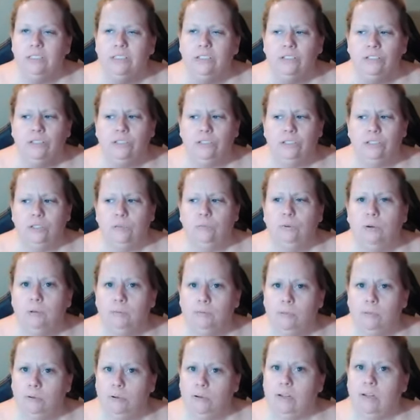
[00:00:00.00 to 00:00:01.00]
are super
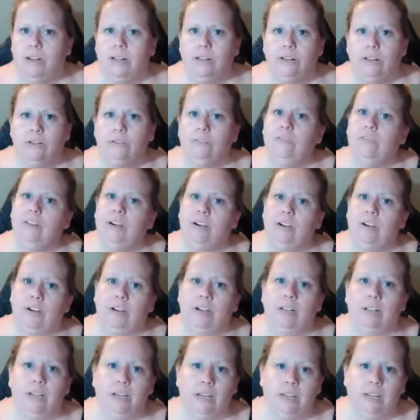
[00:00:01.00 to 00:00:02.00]
important, and they're
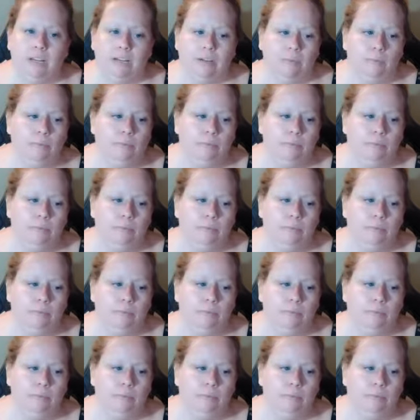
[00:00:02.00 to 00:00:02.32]
very, like,